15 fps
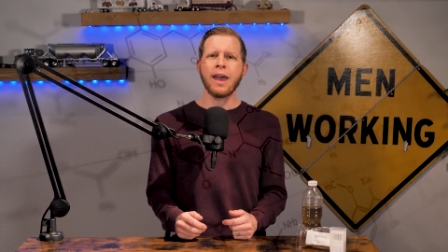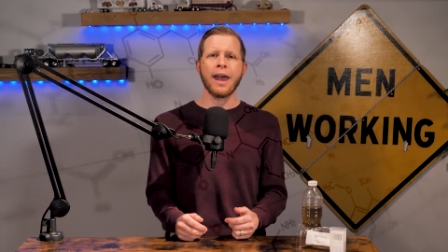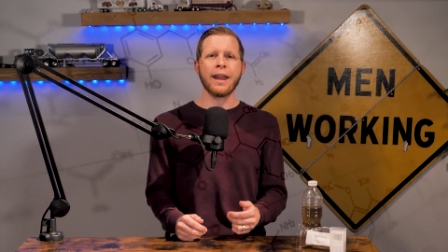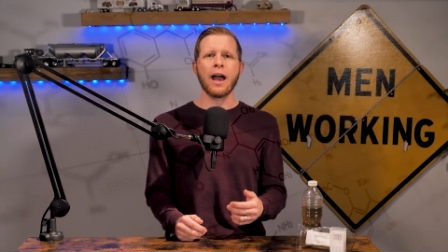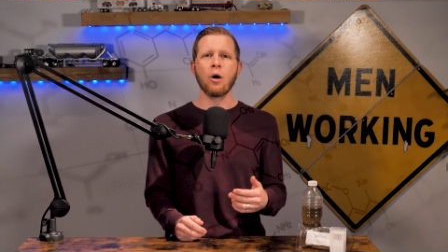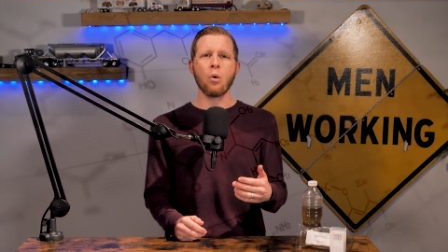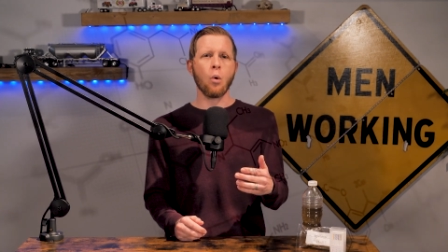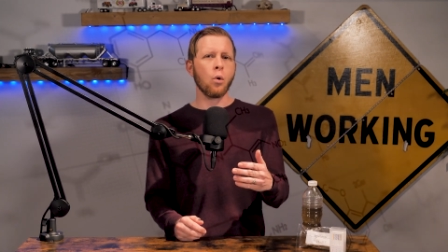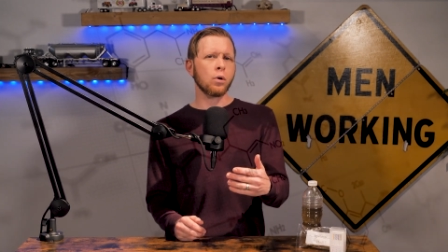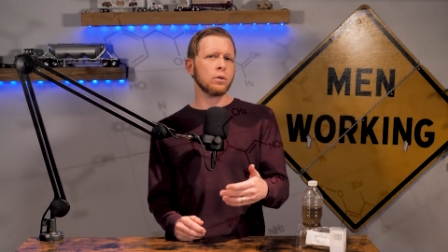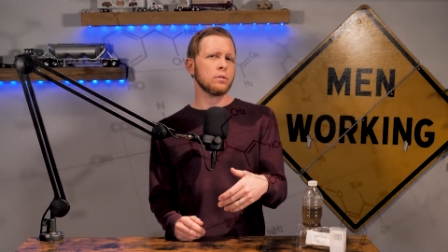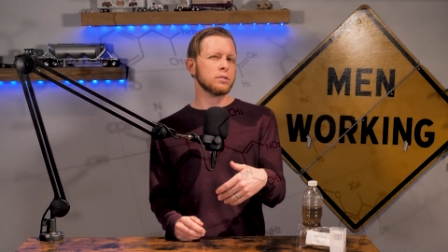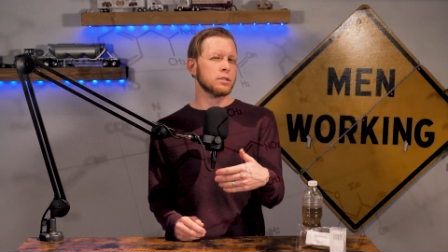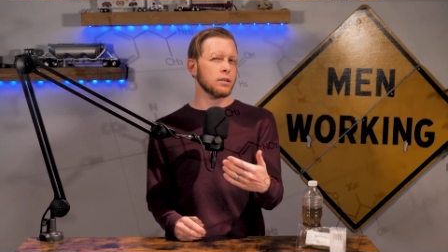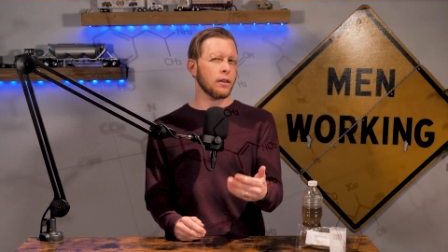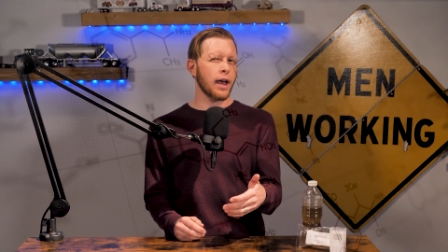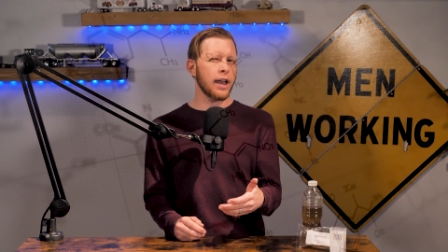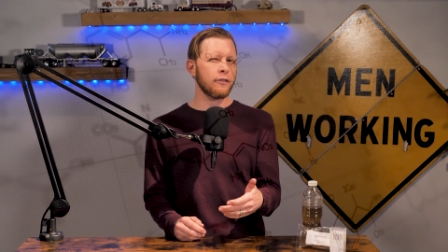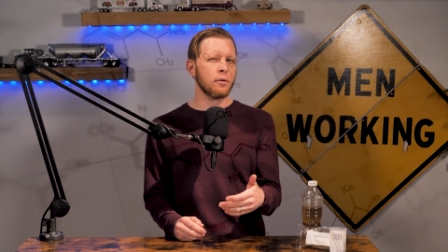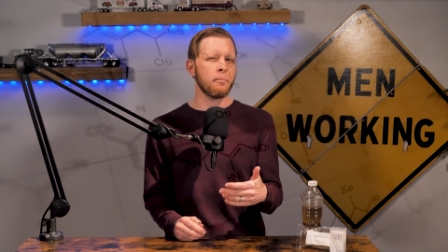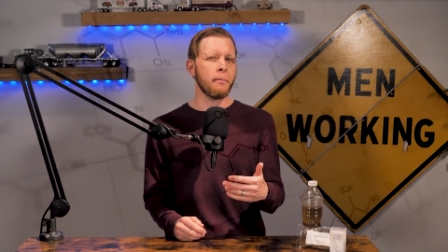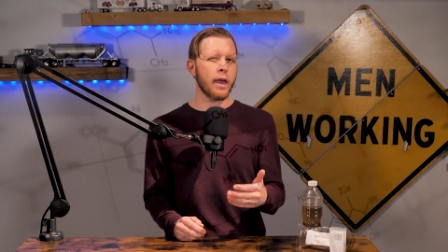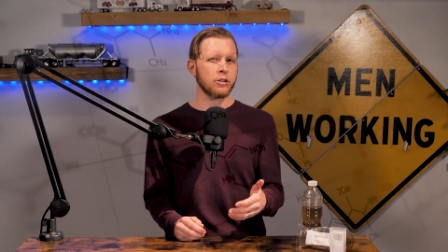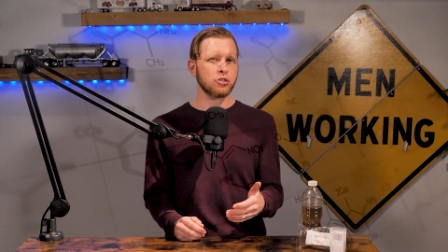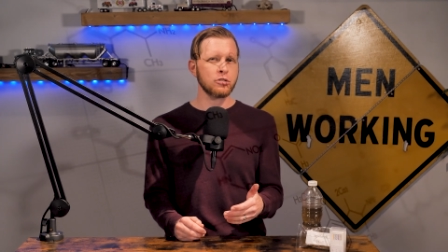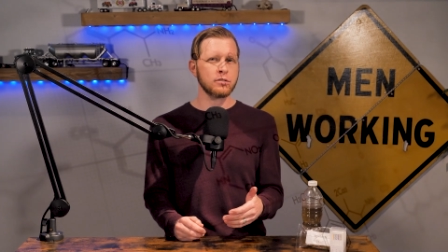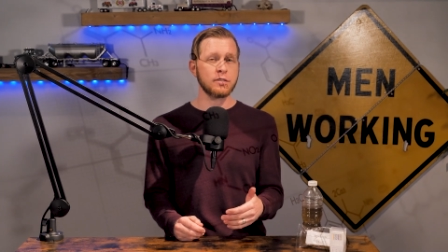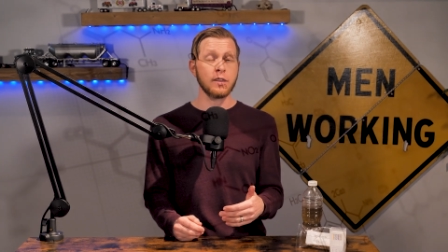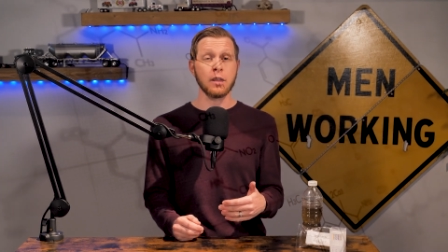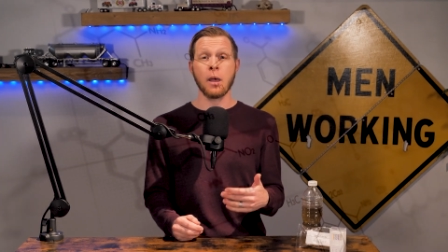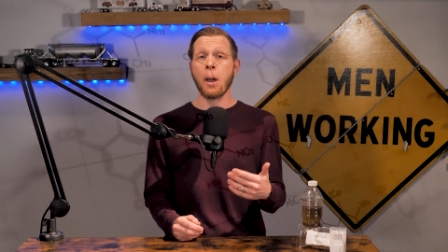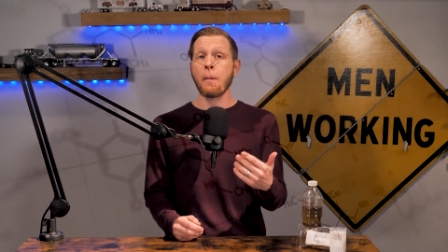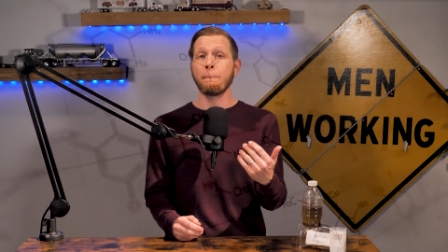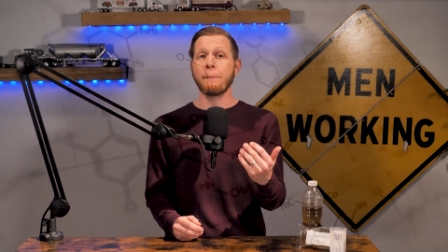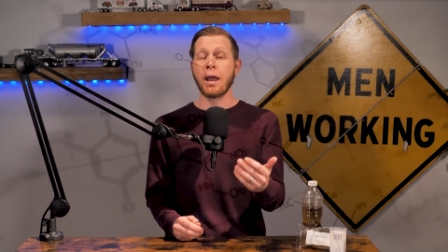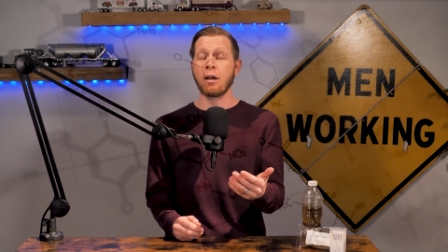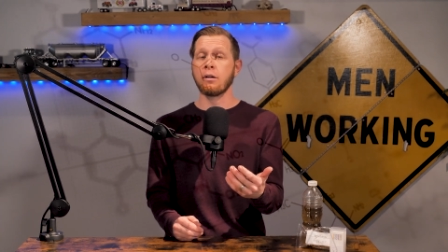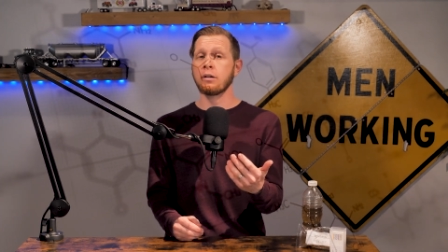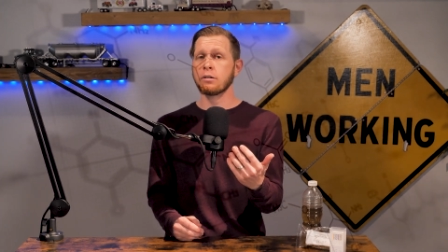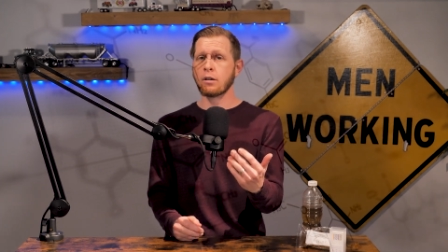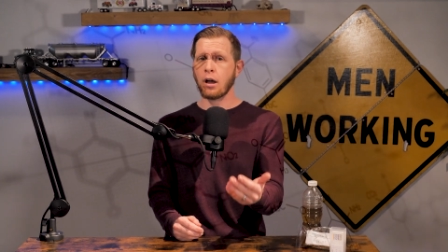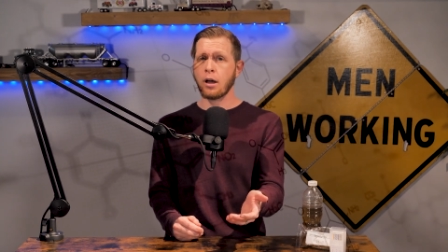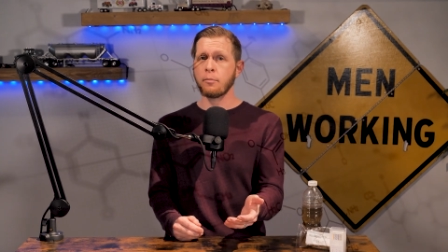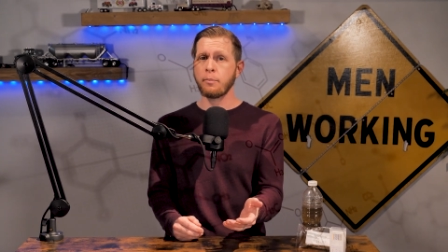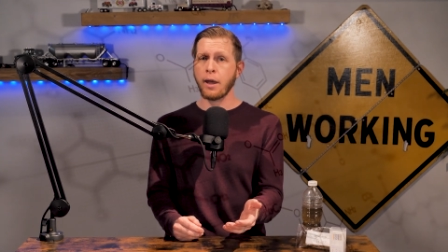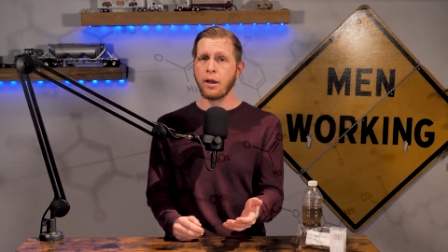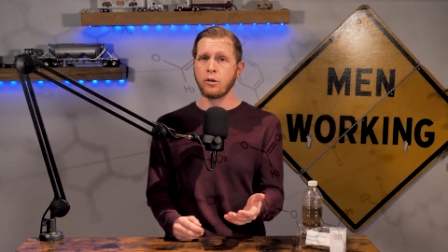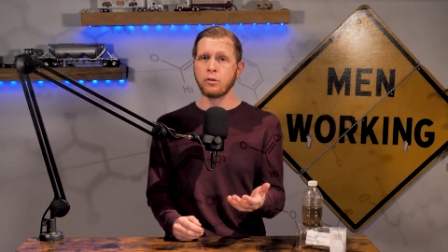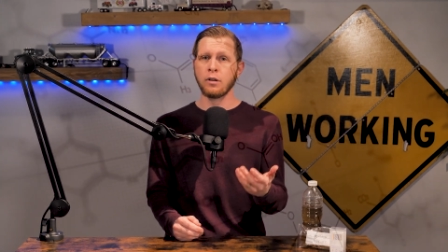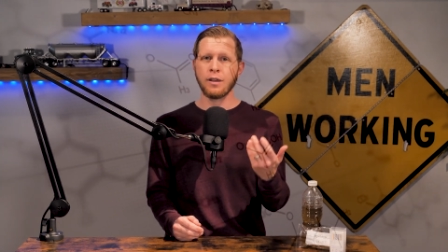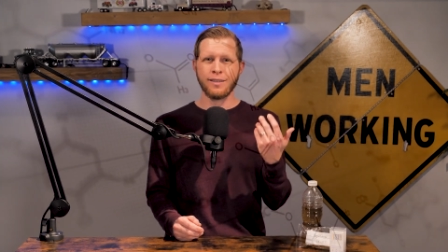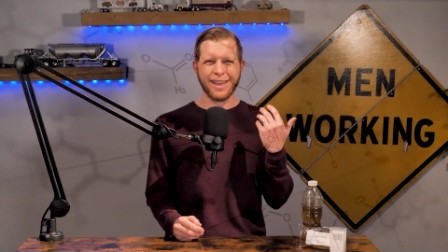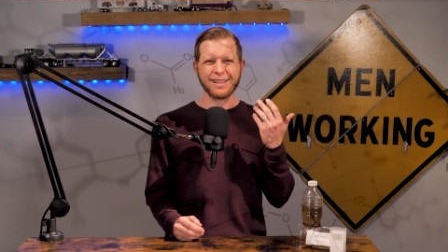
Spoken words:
and how oral saliva measures the parent compound,